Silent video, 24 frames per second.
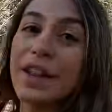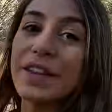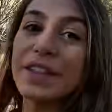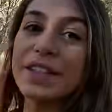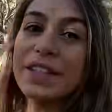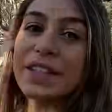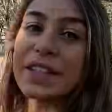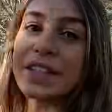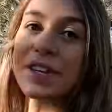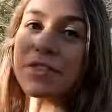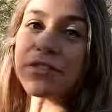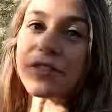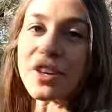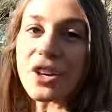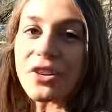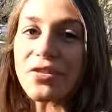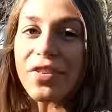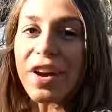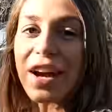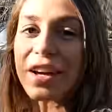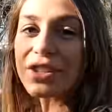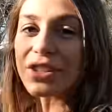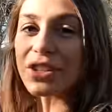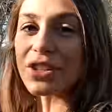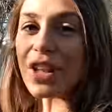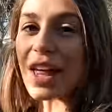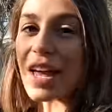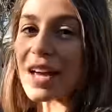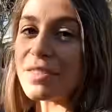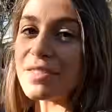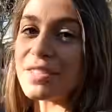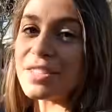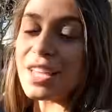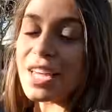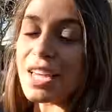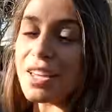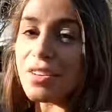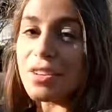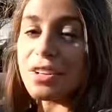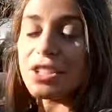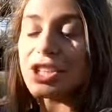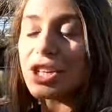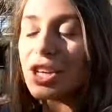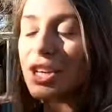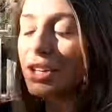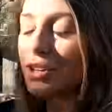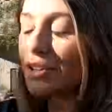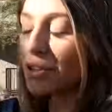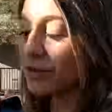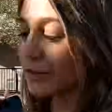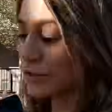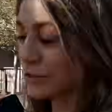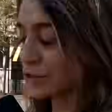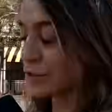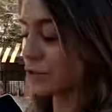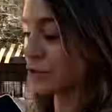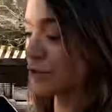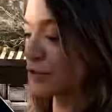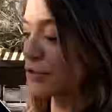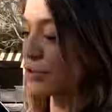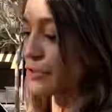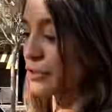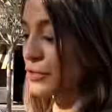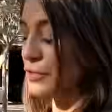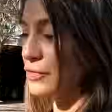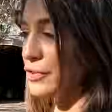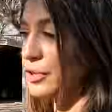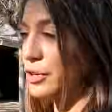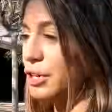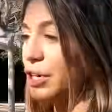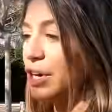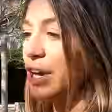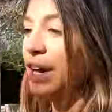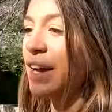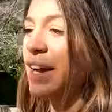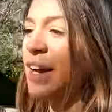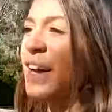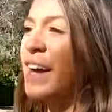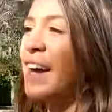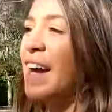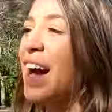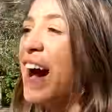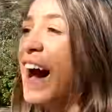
this is the Fear Factor live stage in Universal Studios Florida.